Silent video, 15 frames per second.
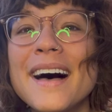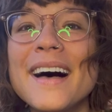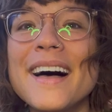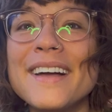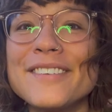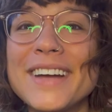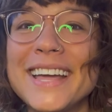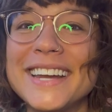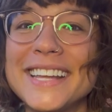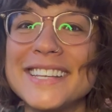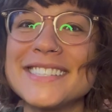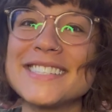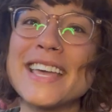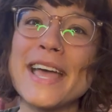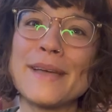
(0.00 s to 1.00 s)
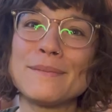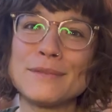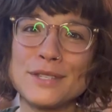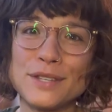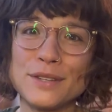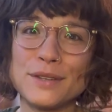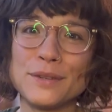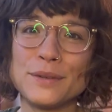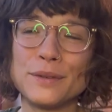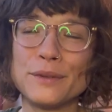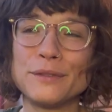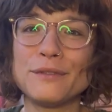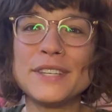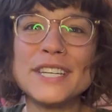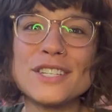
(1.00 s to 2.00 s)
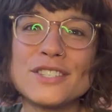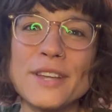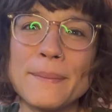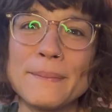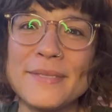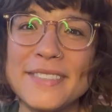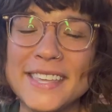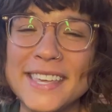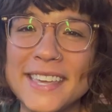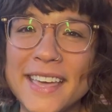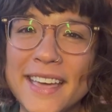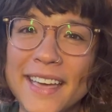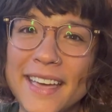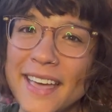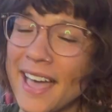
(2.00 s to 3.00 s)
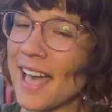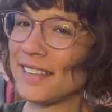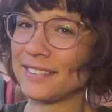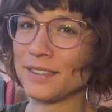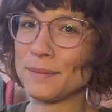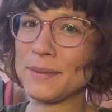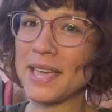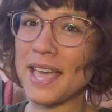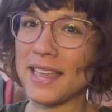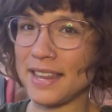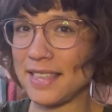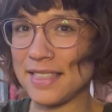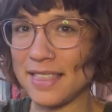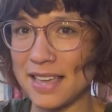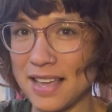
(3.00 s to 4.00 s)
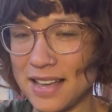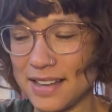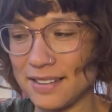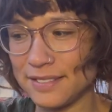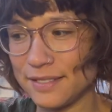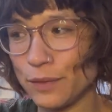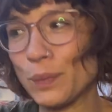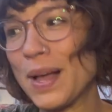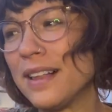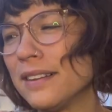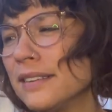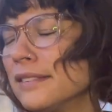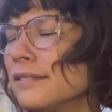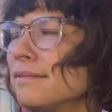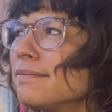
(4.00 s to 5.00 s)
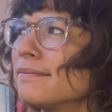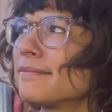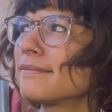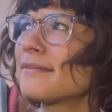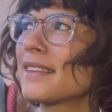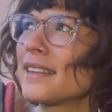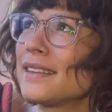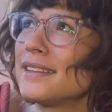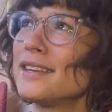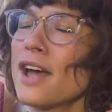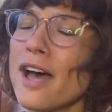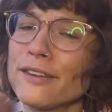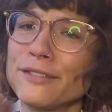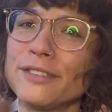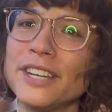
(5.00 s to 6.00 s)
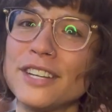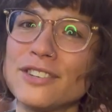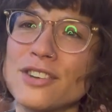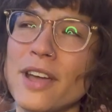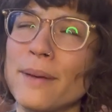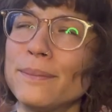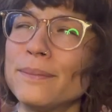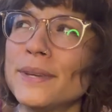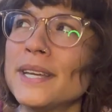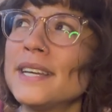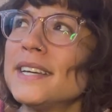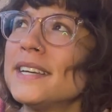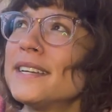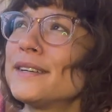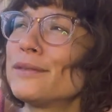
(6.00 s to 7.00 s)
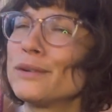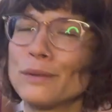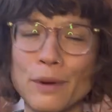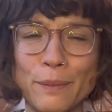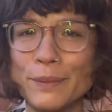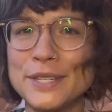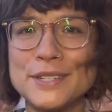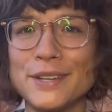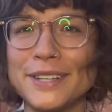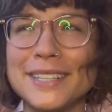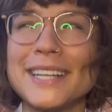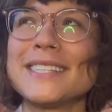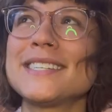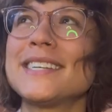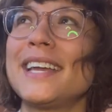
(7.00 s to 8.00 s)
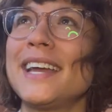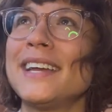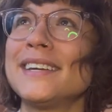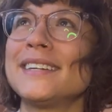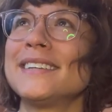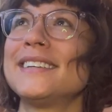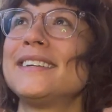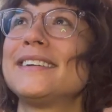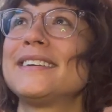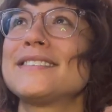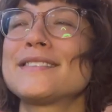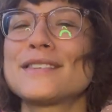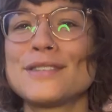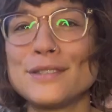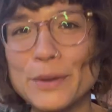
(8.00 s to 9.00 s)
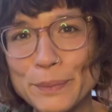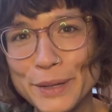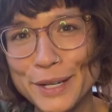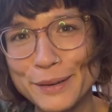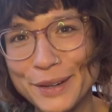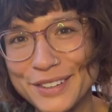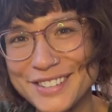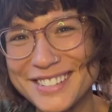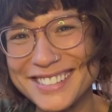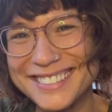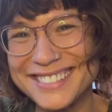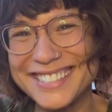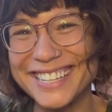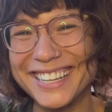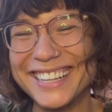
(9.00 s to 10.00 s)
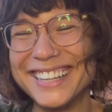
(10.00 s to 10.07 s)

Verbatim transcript: Alrighty, it's time to finish up the Ask Me Anything. Well, not finish up. We won't be doing that today because there's so many questions still.